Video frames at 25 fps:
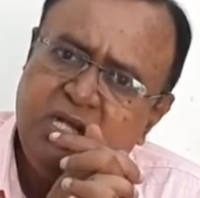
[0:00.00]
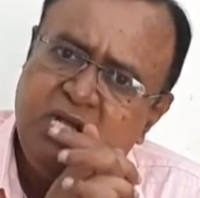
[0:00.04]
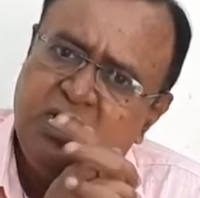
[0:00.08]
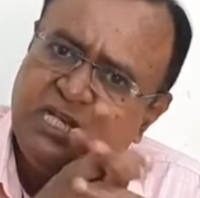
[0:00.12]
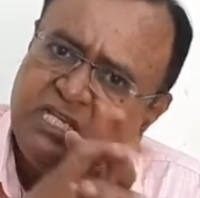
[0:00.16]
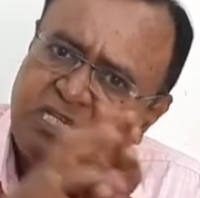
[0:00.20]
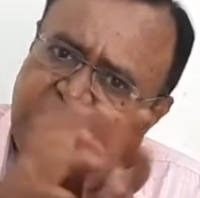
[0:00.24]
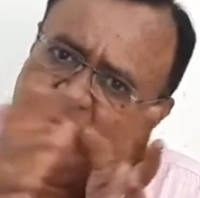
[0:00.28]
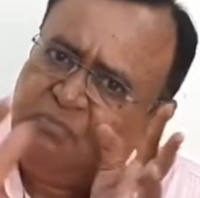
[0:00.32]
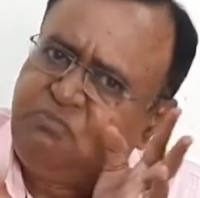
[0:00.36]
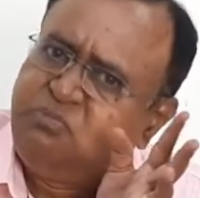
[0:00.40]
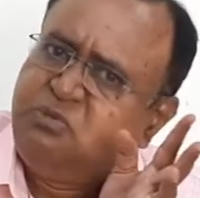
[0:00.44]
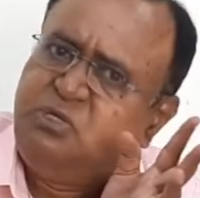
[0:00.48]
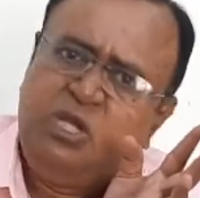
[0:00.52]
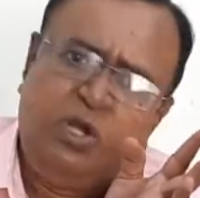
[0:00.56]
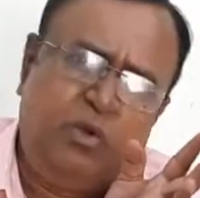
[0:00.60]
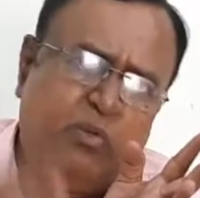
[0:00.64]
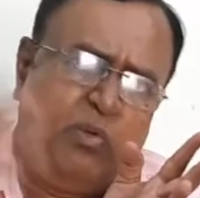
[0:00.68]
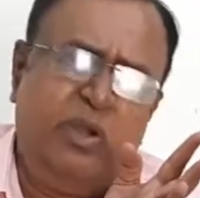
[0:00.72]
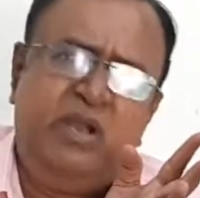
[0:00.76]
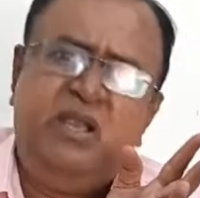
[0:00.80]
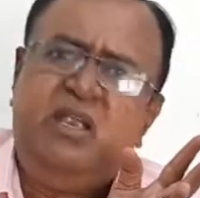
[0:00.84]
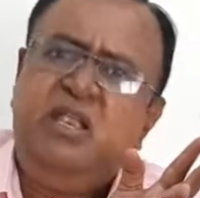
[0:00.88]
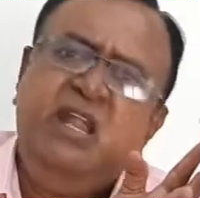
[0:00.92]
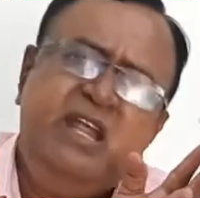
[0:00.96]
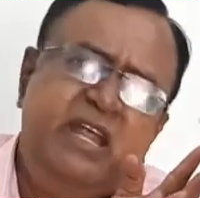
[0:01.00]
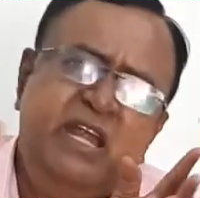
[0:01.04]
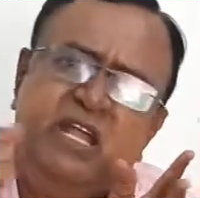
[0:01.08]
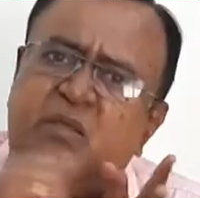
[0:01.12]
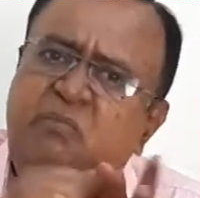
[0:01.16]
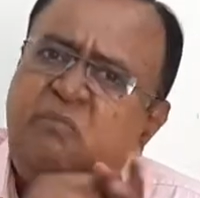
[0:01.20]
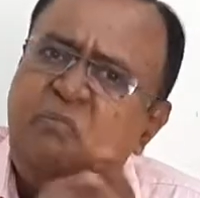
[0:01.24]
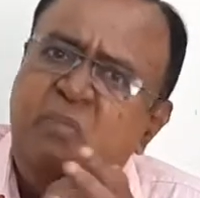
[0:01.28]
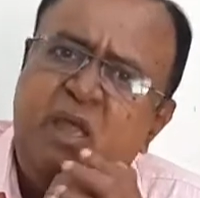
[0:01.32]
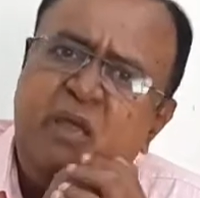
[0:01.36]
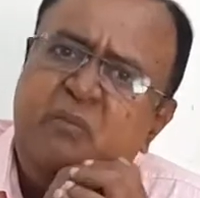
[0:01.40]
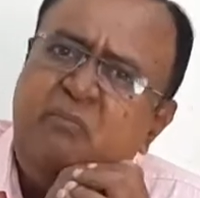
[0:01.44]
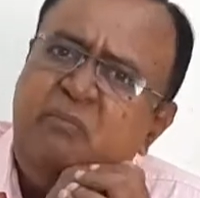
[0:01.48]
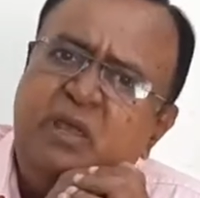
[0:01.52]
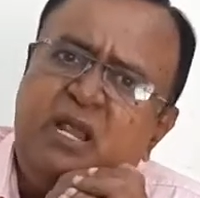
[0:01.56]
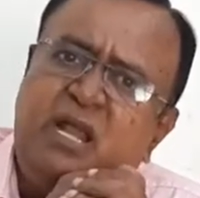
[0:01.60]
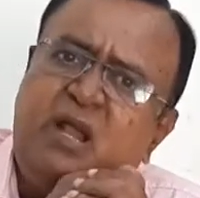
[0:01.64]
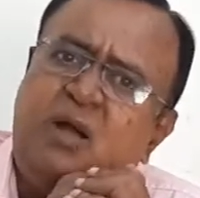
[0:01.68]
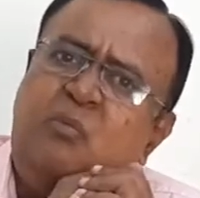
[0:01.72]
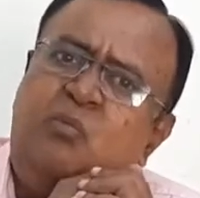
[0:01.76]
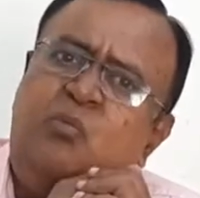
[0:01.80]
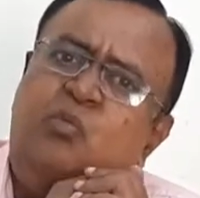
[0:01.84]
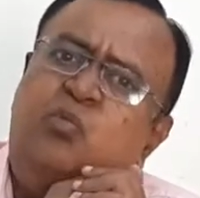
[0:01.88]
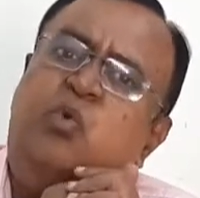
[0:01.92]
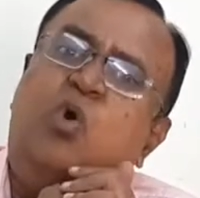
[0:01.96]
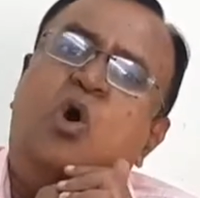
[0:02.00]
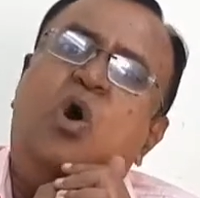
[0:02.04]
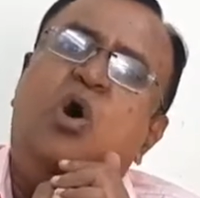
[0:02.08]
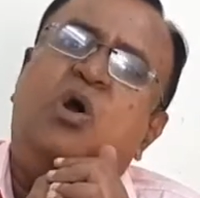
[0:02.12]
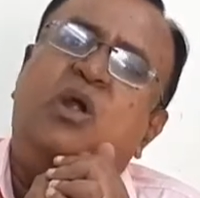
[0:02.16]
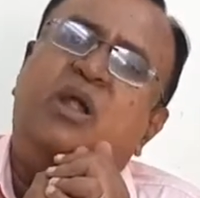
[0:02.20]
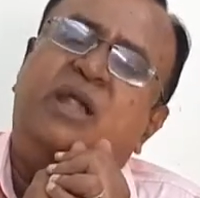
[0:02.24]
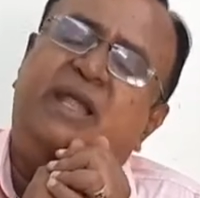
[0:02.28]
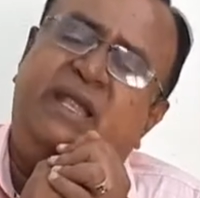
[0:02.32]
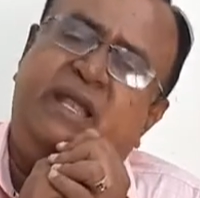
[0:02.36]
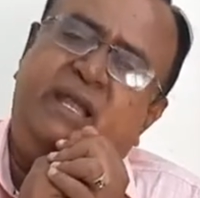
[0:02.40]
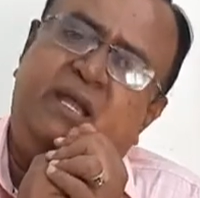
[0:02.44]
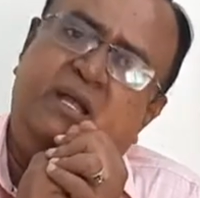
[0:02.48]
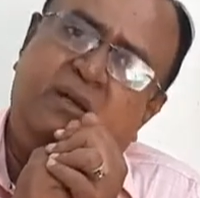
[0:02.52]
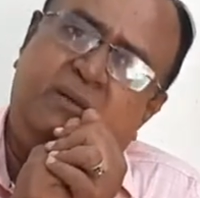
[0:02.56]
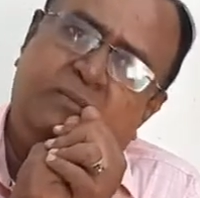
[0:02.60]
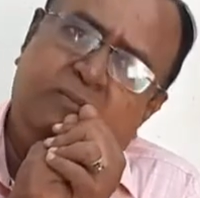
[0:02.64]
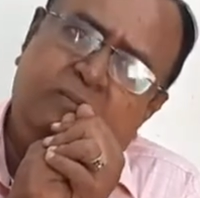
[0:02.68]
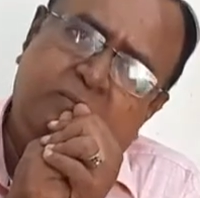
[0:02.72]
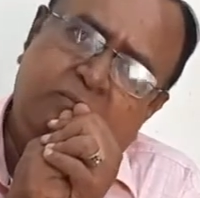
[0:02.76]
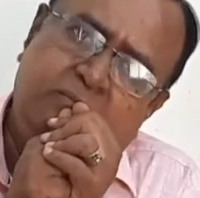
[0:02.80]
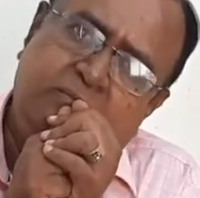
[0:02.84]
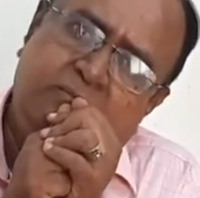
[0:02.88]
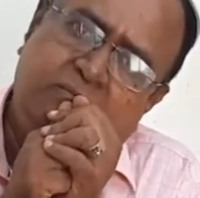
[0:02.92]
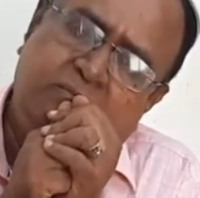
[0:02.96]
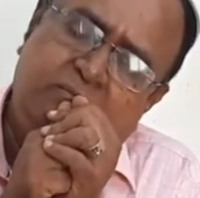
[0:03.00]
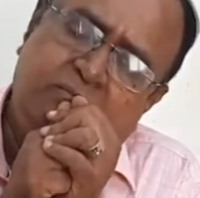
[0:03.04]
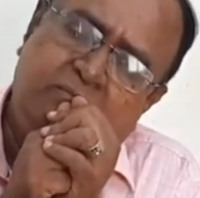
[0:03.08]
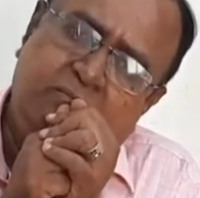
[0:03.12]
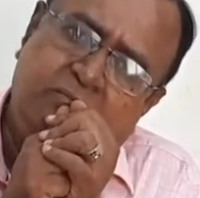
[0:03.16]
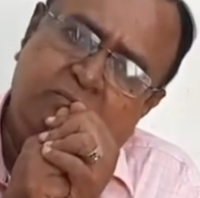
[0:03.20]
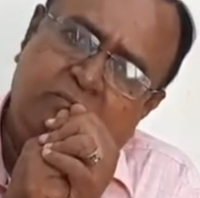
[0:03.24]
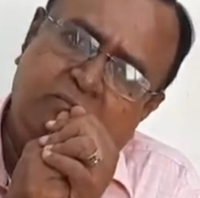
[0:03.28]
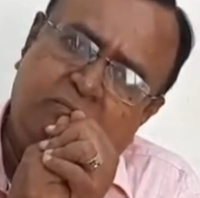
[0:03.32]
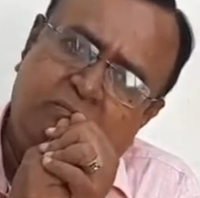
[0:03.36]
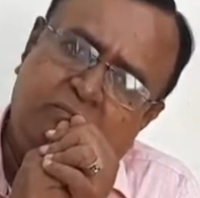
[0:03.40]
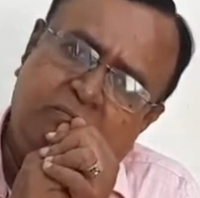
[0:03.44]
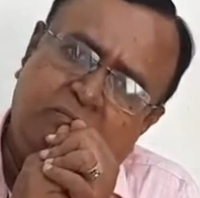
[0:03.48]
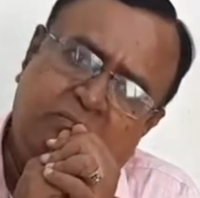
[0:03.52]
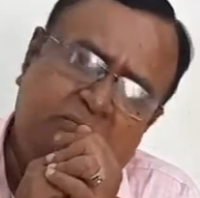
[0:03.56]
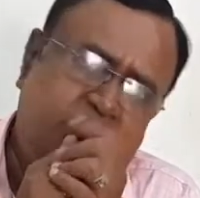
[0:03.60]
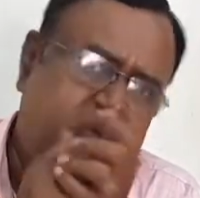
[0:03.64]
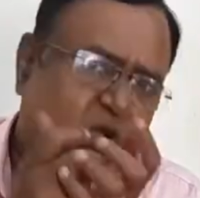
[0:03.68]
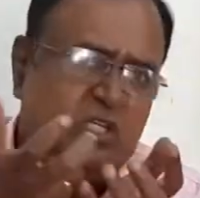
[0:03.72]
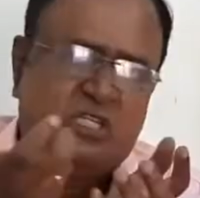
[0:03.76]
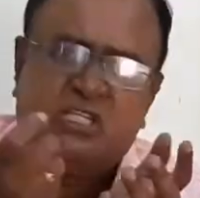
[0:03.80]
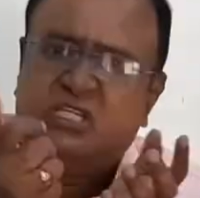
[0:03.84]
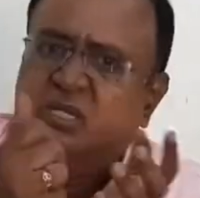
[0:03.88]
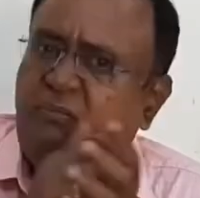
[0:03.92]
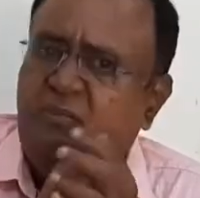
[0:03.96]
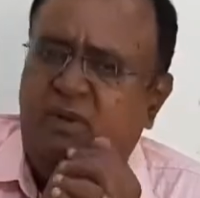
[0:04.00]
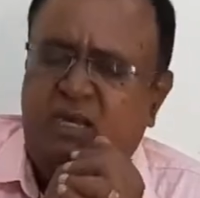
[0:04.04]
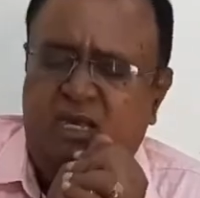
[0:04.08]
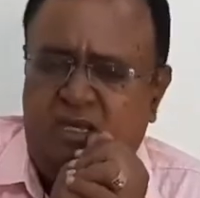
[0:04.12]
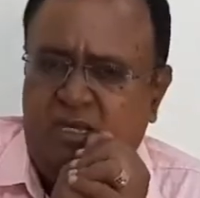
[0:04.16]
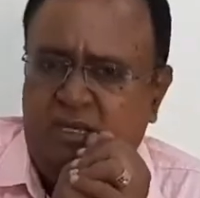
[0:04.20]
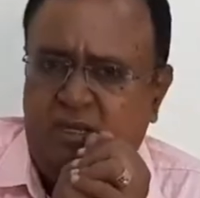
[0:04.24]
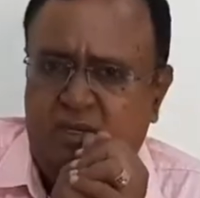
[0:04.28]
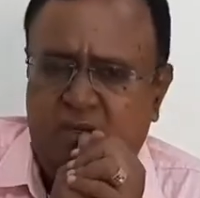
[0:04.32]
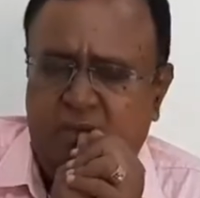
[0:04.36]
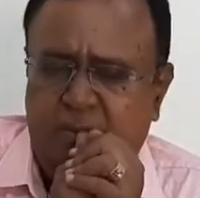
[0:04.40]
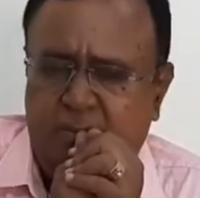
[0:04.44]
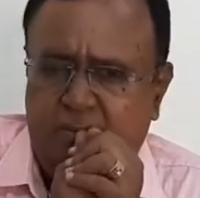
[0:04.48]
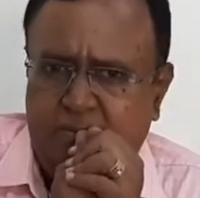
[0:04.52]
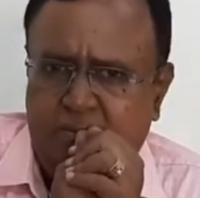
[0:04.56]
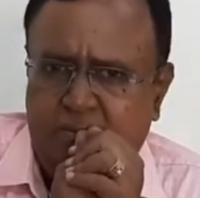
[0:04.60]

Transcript: Subsequently, it may become void. Possible.